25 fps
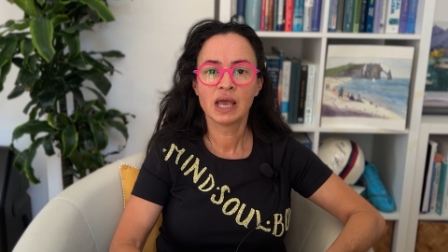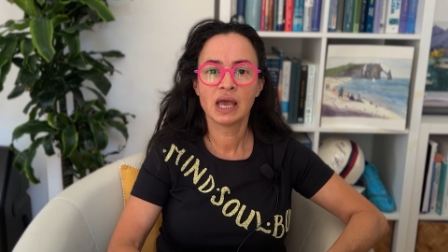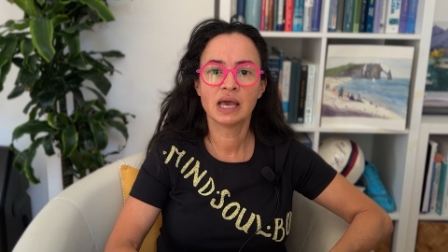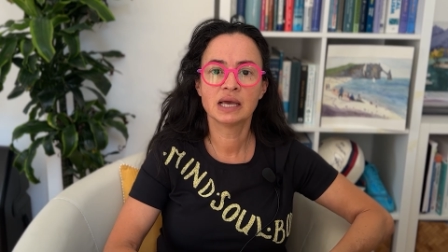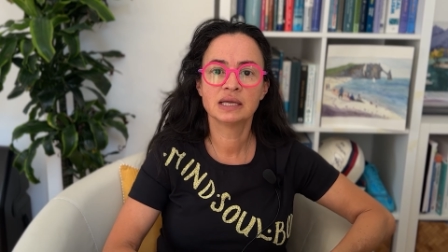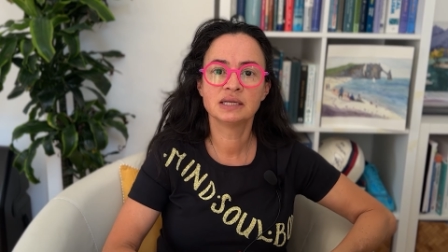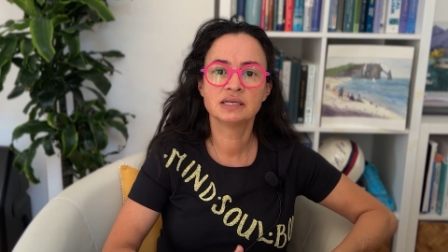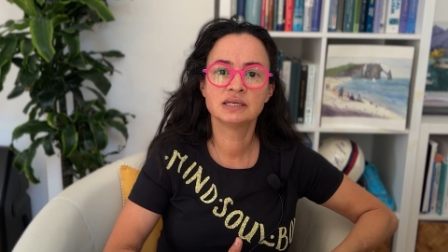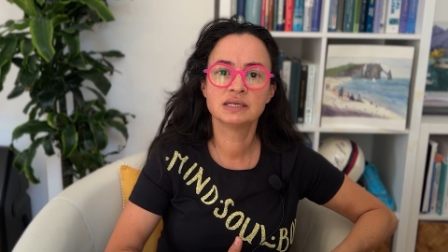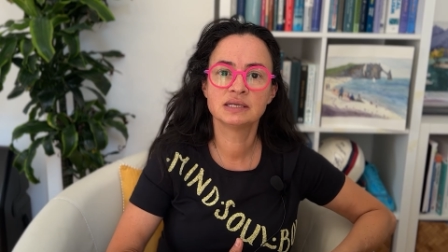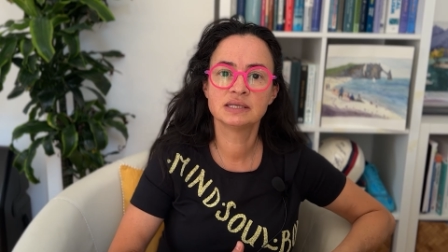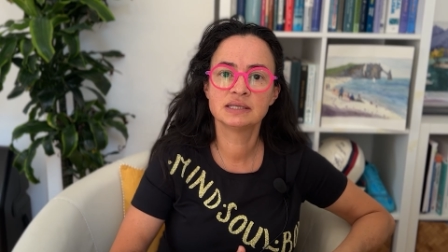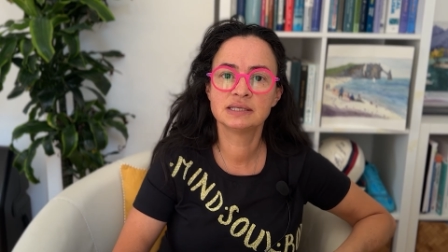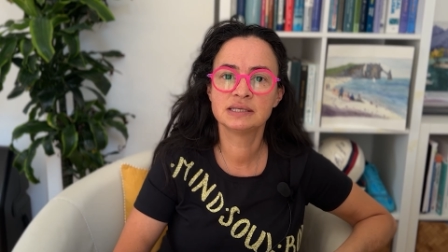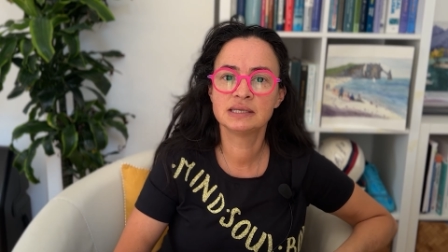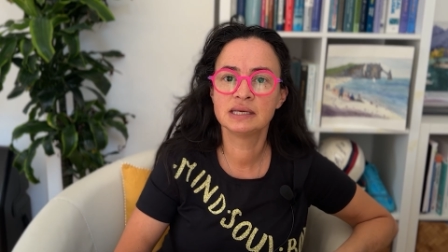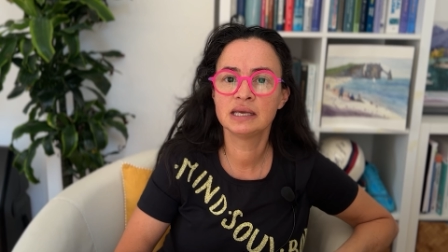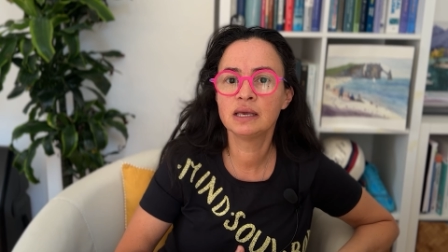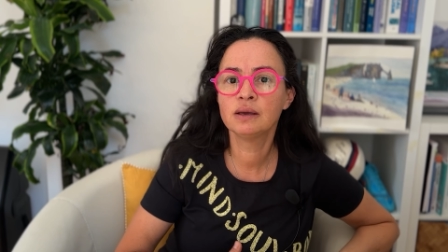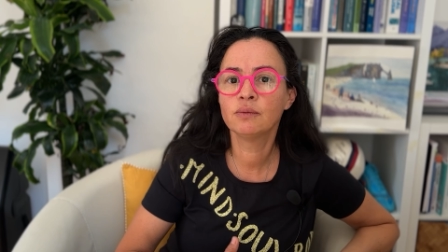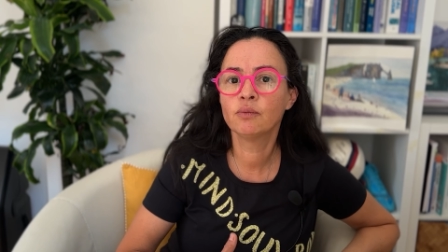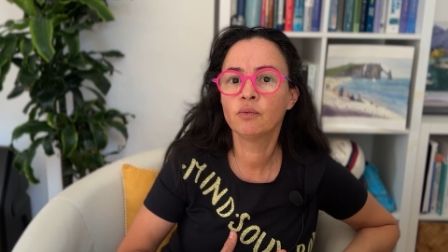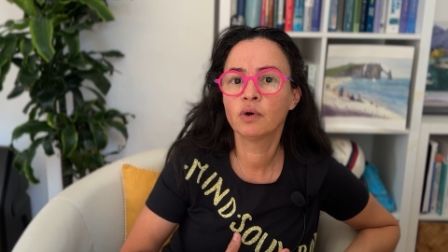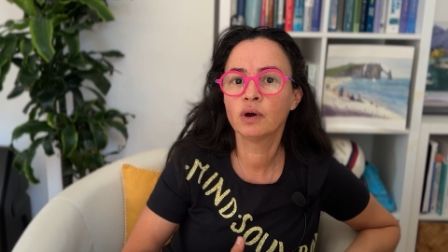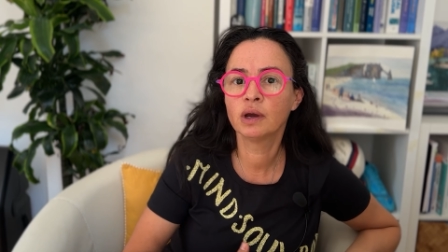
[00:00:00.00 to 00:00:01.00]
and to
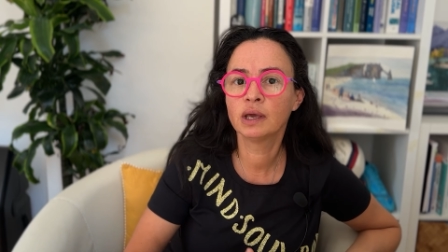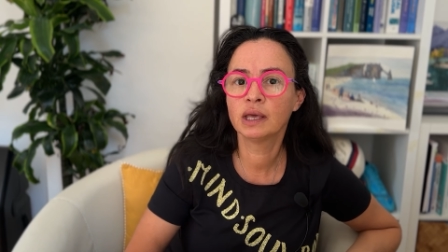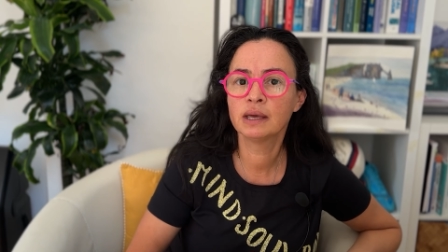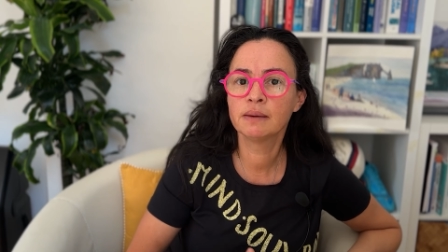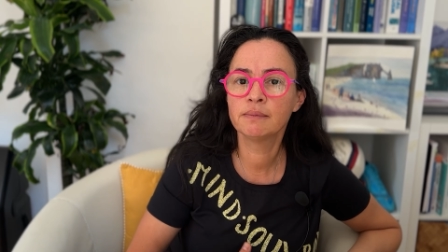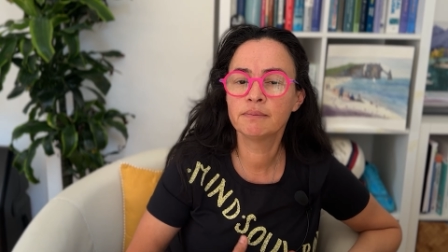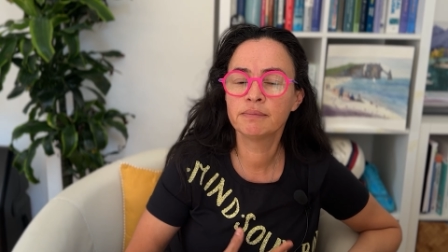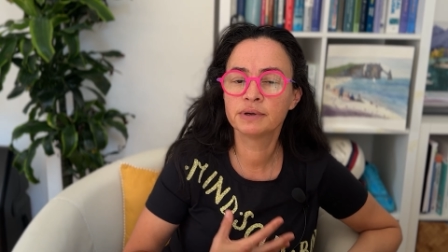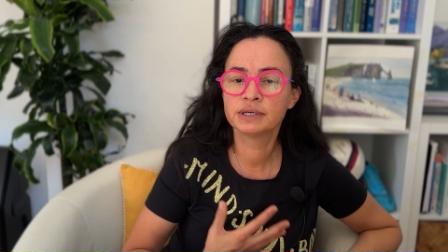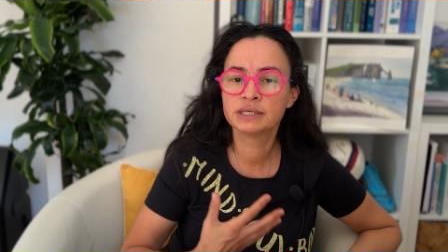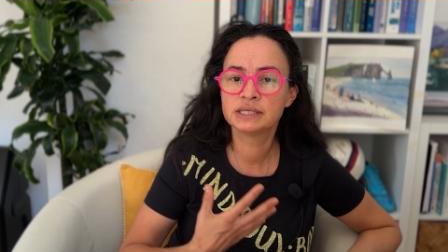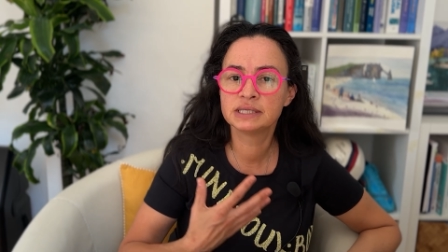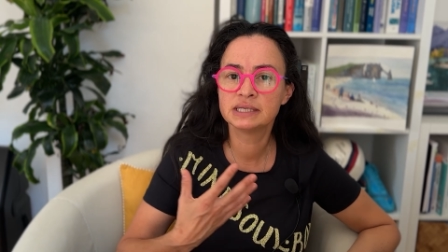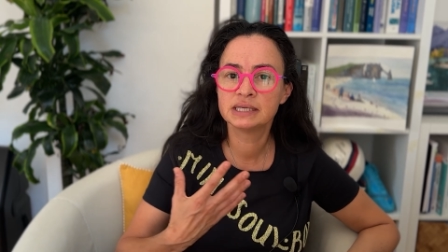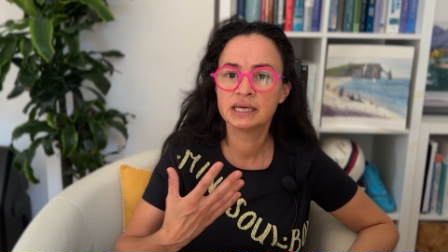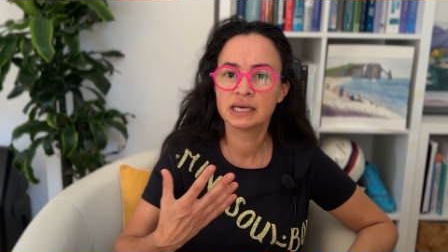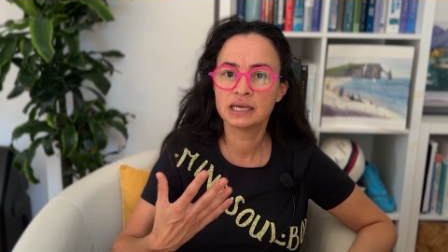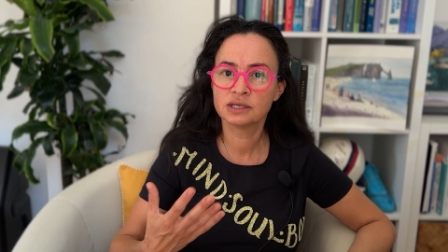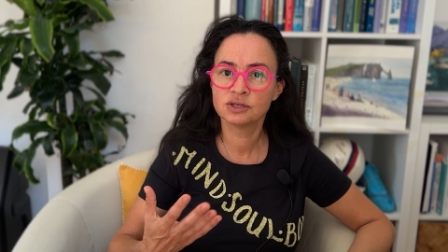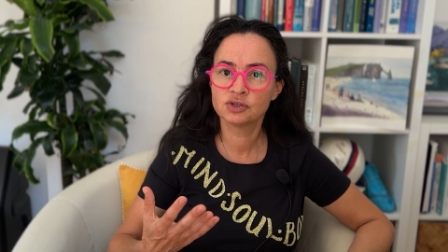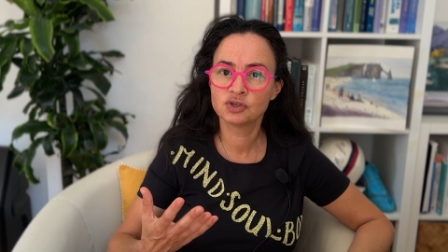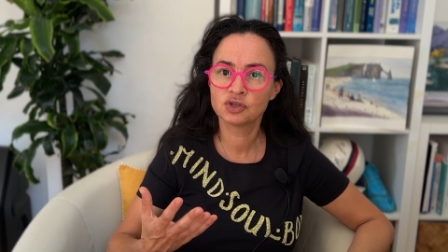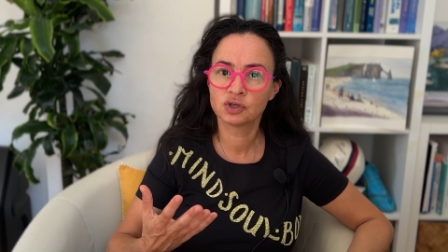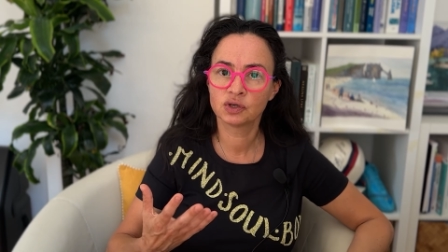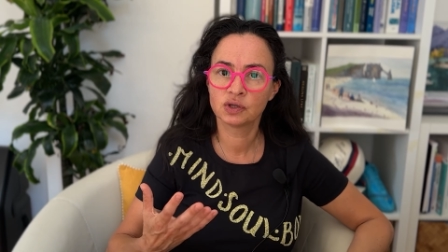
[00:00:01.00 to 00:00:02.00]
see what can
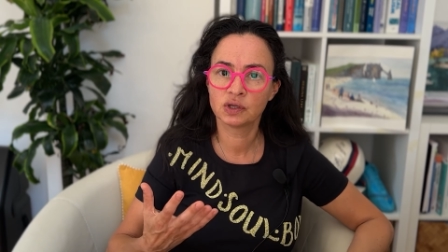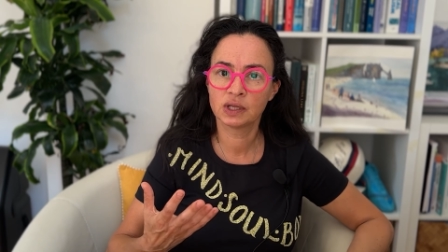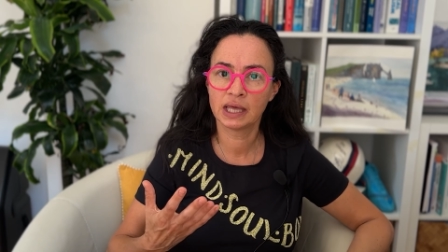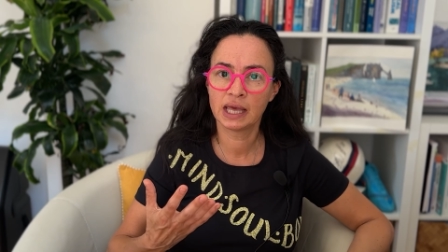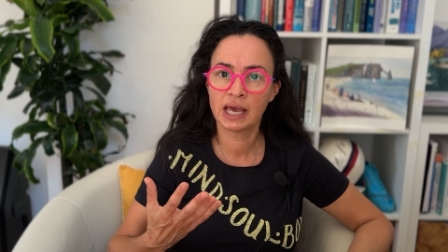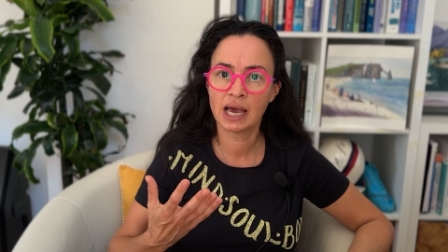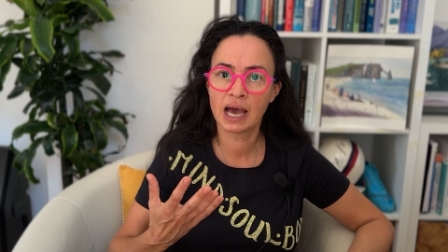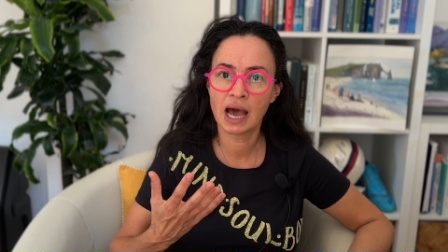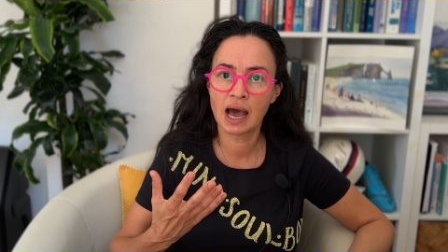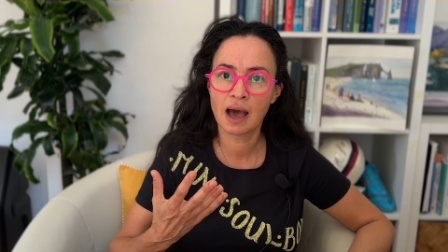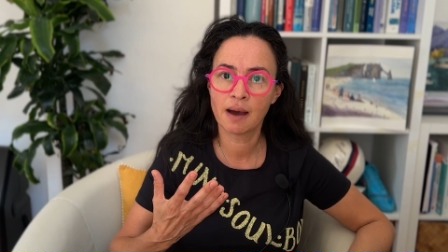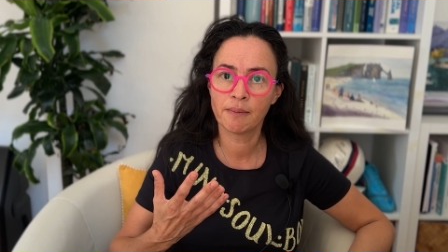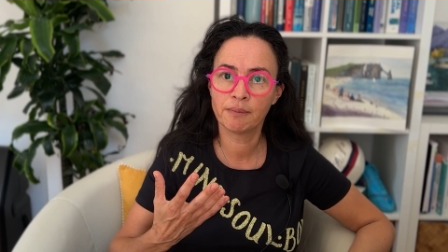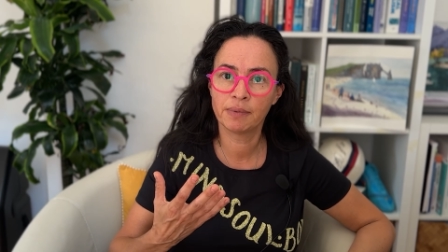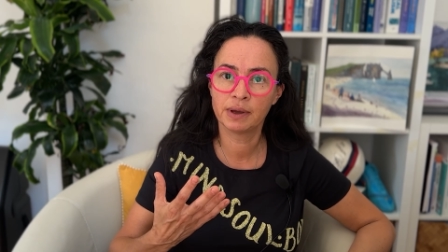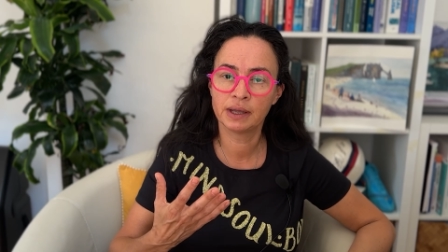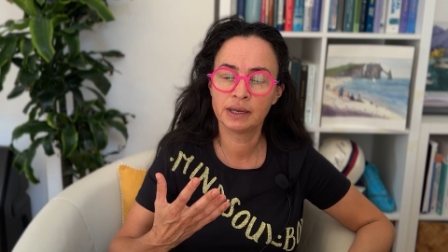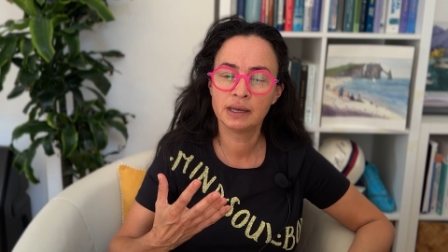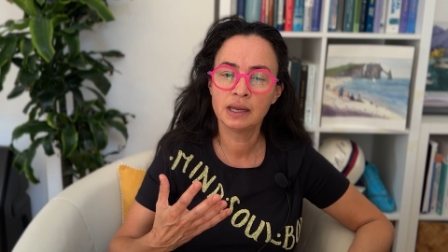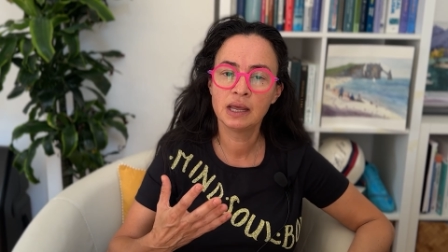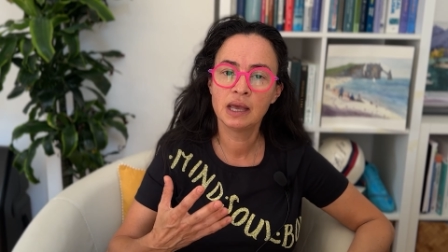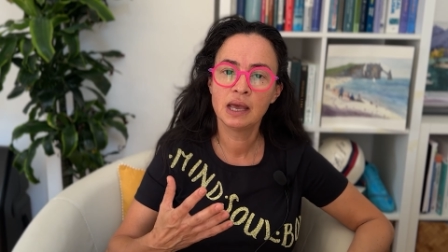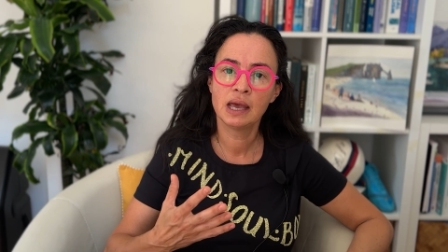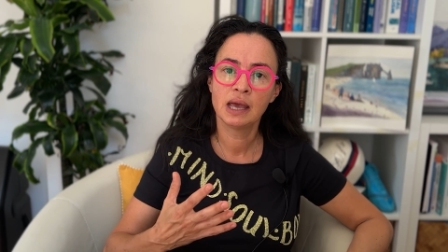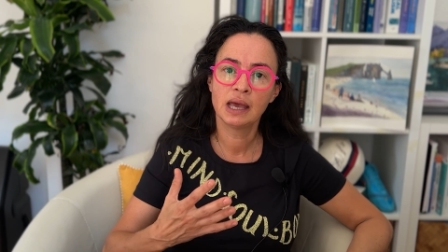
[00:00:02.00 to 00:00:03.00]
potentially happen